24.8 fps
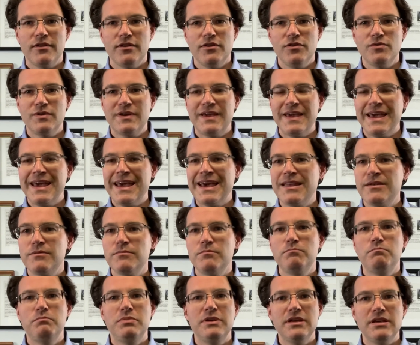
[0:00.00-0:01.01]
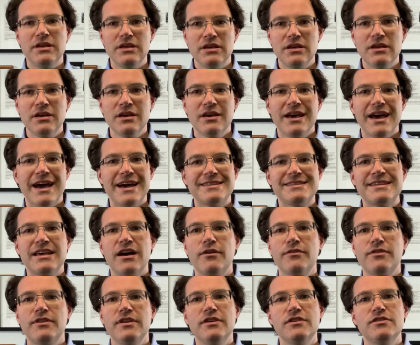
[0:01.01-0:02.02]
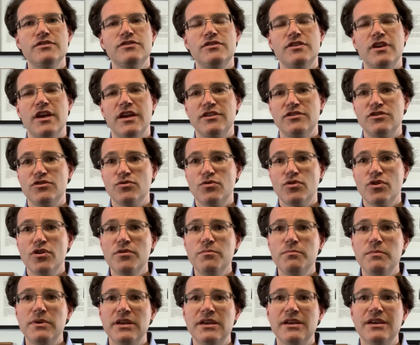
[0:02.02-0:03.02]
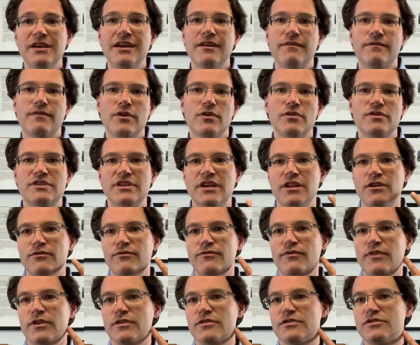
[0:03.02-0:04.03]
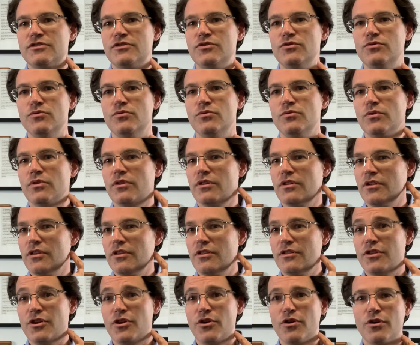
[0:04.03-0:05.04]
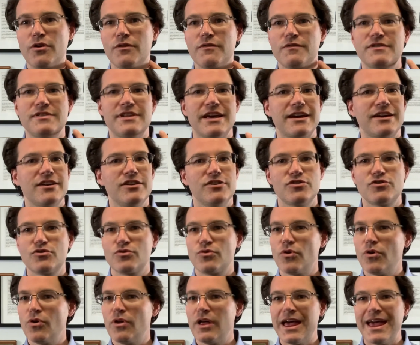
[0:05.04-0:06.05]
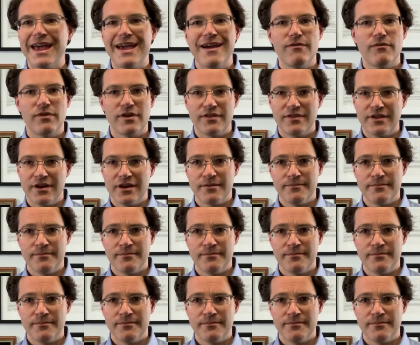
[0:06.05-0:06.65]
You can't be as healthy as you could be if there's interference to the nerves that control everything.